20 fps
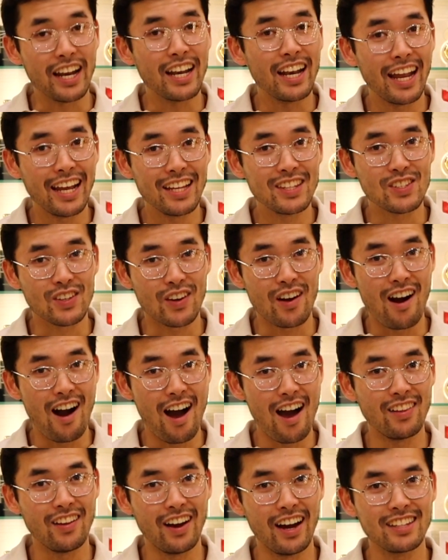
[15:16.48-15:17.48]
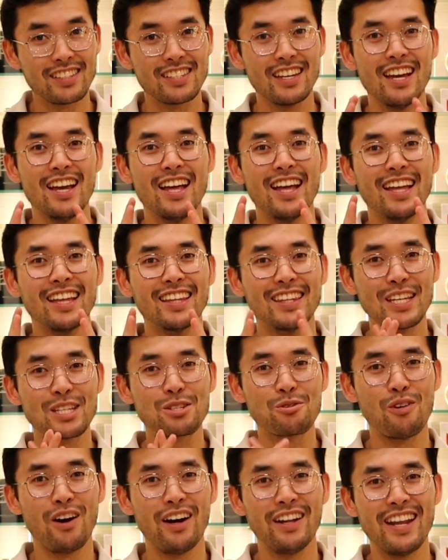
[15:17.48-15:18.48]
need to highlight, this
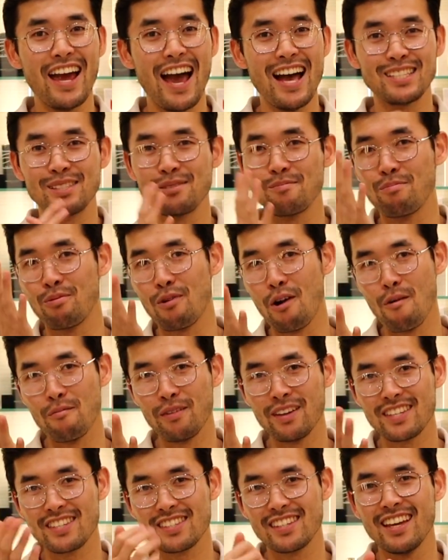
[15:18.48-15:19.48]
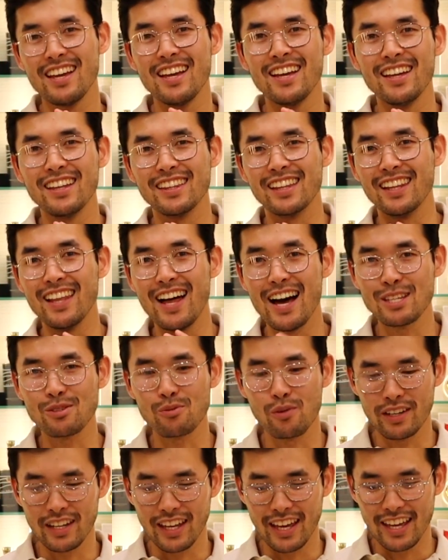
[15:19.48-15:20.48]
one as promised, the last
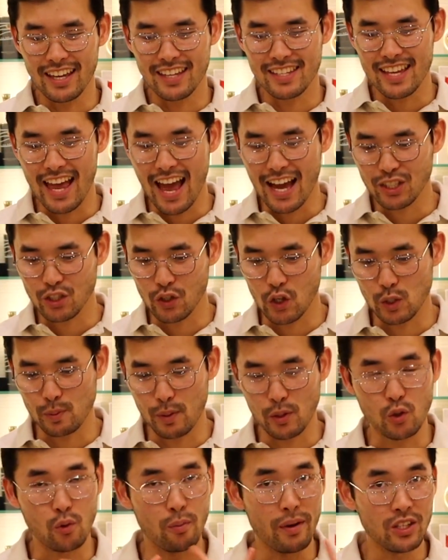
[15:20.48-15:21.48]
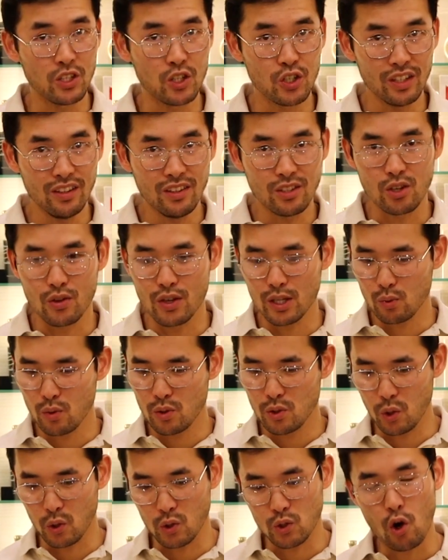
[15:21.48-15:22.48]
one is actually a special mention. So this
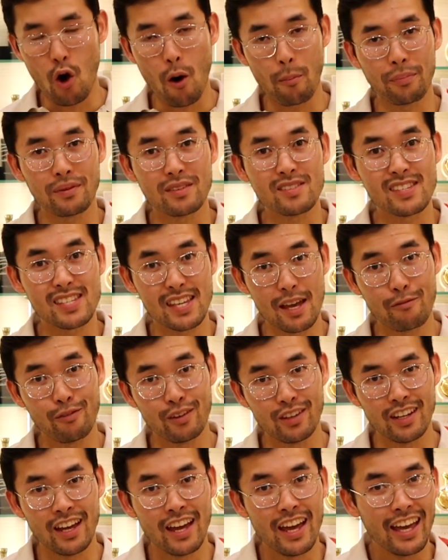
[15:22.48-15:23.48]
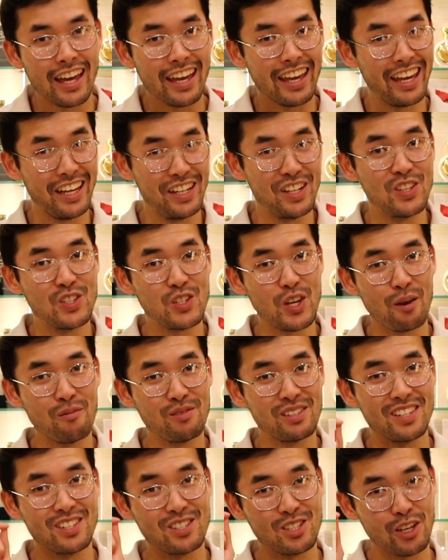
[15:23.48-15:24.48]
was your top 7 hidden gems
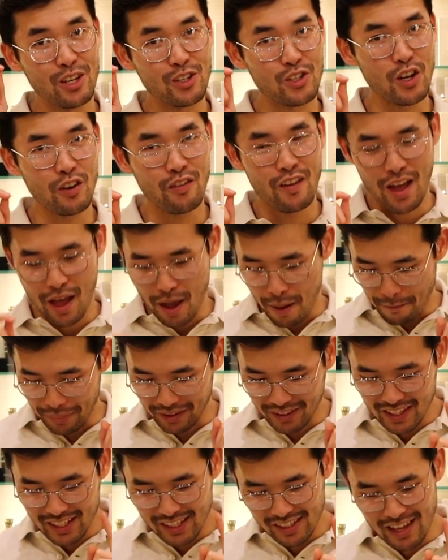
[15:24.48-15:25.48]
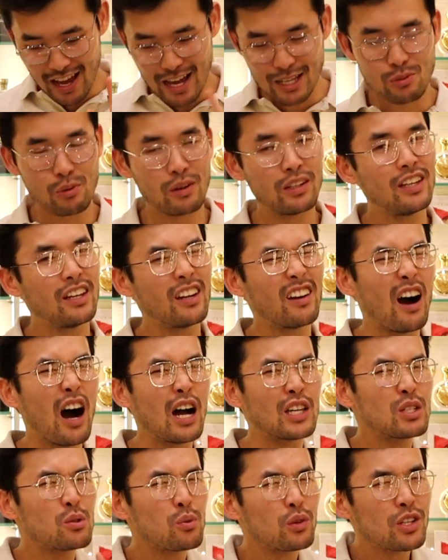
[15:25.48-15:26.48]
in XERJOFF. But this last one here, I
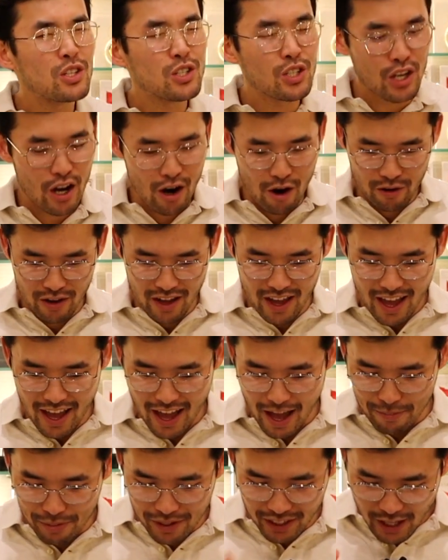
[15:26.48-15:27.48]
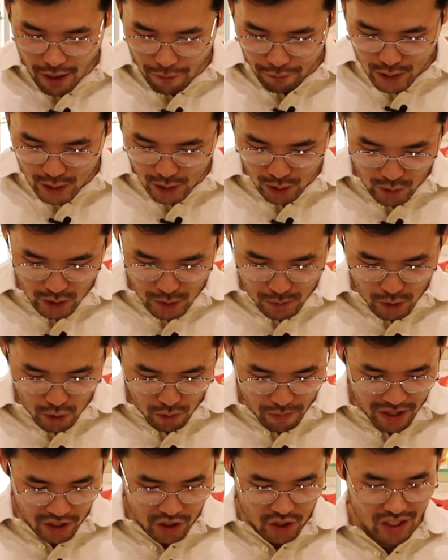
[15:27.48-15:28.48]
just want to show a bit of love to, special
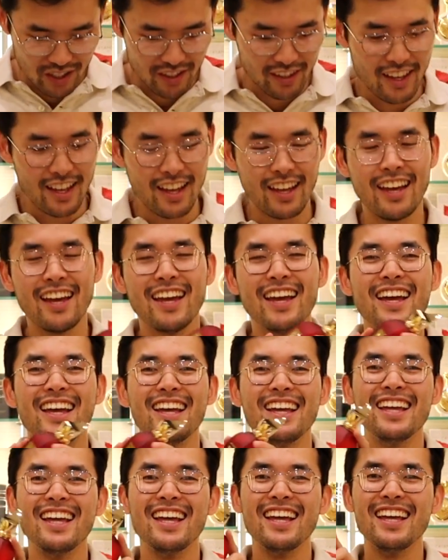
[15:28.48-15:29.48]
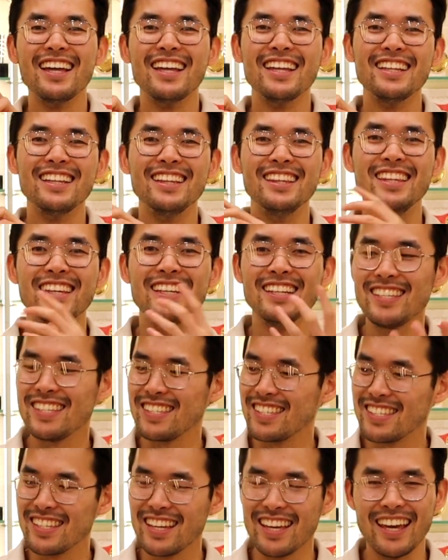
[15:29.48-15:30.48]
mention.
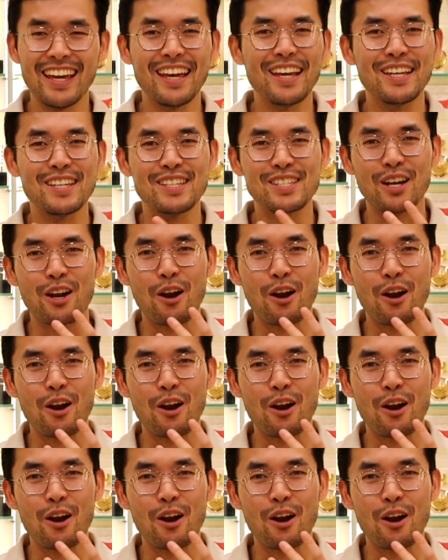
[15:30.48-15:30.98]
This is